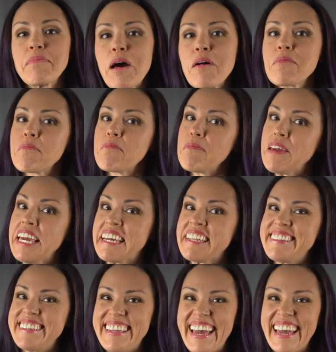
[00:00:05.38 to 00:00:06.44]
about me
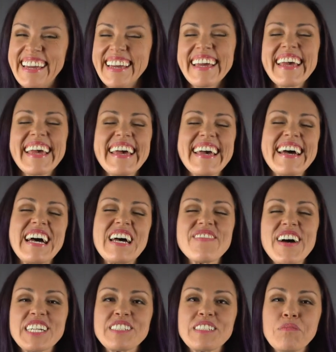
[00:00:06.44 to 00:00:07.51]
today.
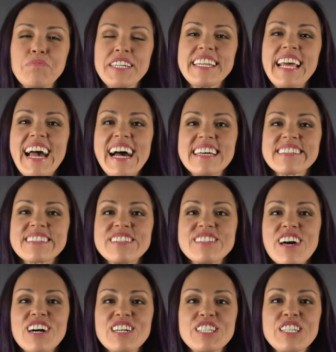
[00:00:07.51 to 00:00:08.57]
I've actually been asked to
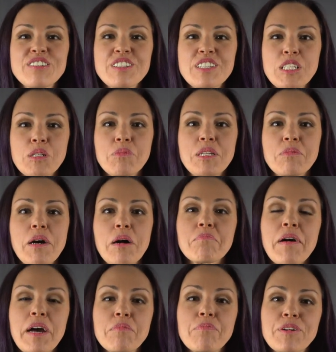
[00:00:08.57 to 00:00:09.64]
talk to you a little bit about
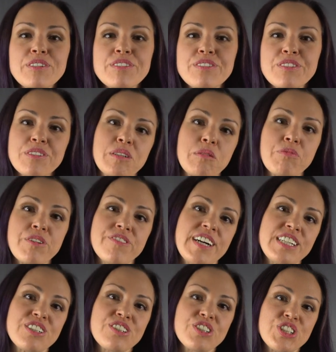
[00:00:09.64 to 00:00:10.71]
my personal and
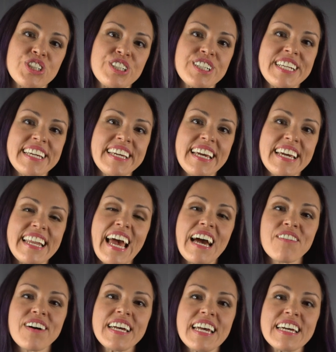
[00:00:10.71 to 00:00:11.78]
professional journey and
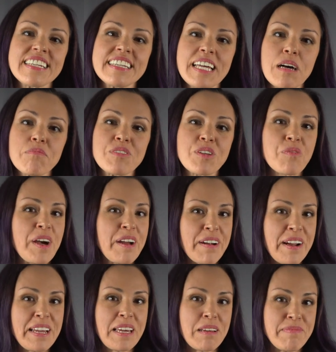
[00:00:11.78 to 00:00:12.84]
how I ended up to
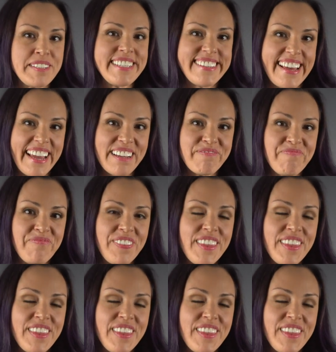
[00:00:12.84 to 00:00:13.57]
where I am today.